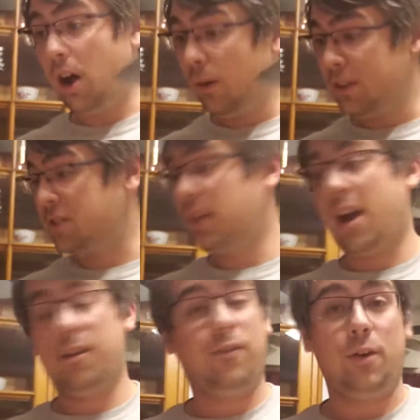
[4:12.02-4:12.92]
all in
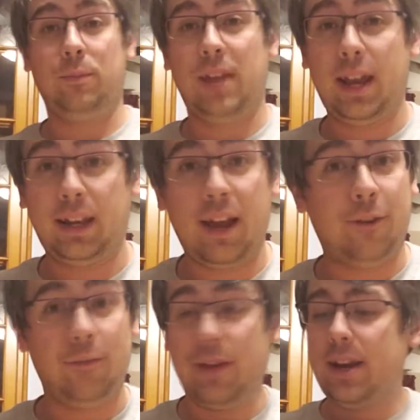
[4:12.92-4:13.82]
styrofoam, decked
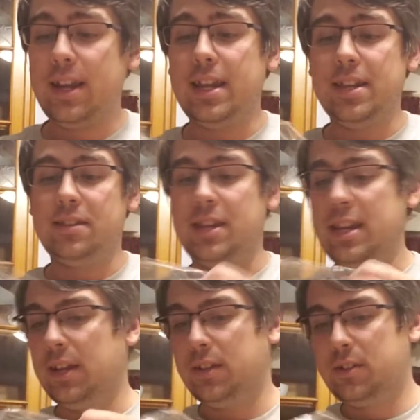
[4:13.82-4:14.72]
out, very easy
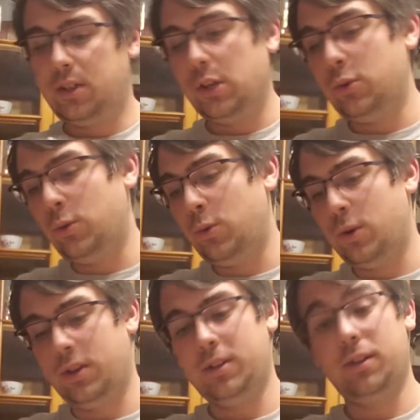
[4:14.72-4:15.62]
to
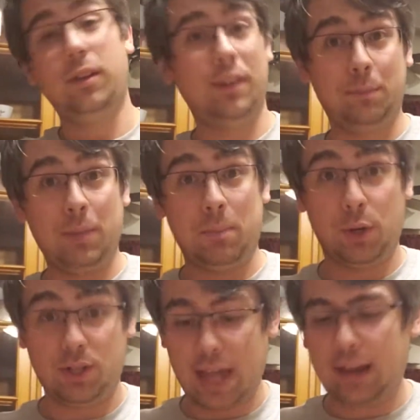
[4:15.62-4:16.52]
be
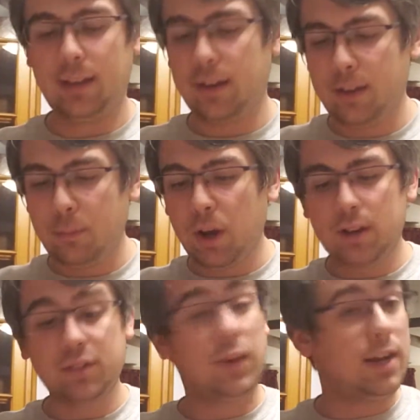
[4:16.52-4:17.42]
protected in the
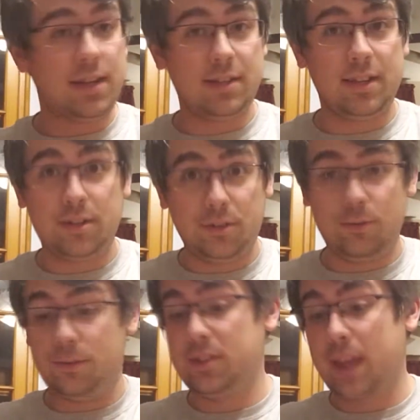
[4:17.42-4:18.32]
box, very easy to
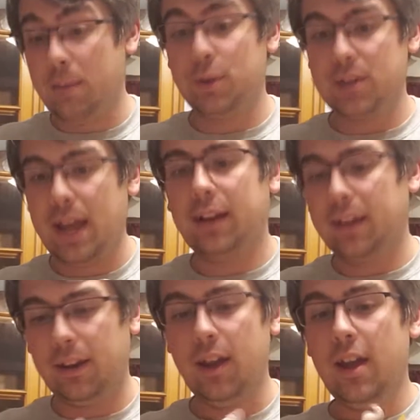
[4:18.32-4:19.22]
stay
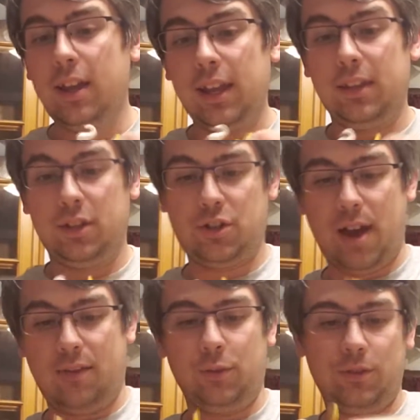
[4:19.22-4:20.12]
protected in the
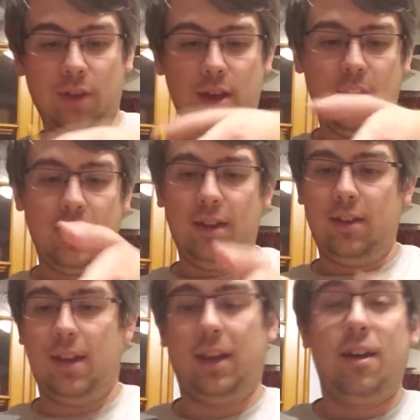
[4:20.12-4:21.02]
travels.
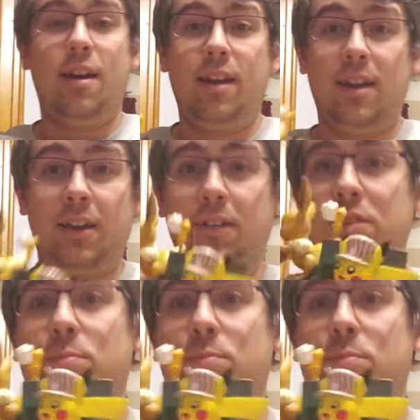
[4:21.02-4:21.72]
I got it, nothing's